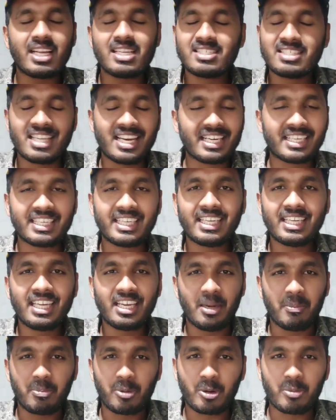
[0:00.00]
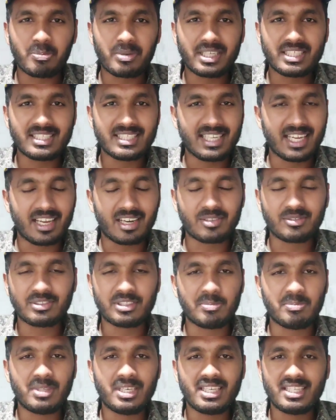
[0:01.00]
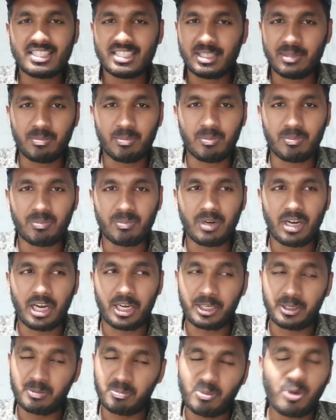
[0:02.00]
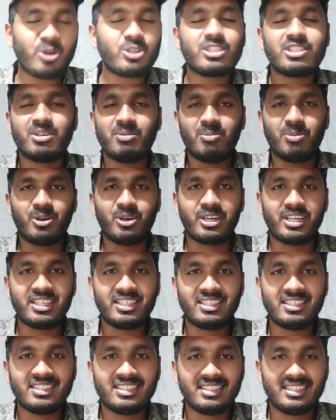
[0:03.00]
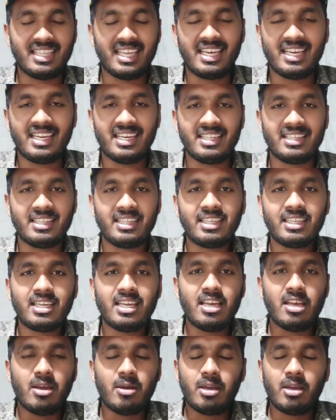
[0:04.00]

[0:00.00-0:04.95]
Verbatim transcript: selecting an appropriate JRF subject is at most important than anything.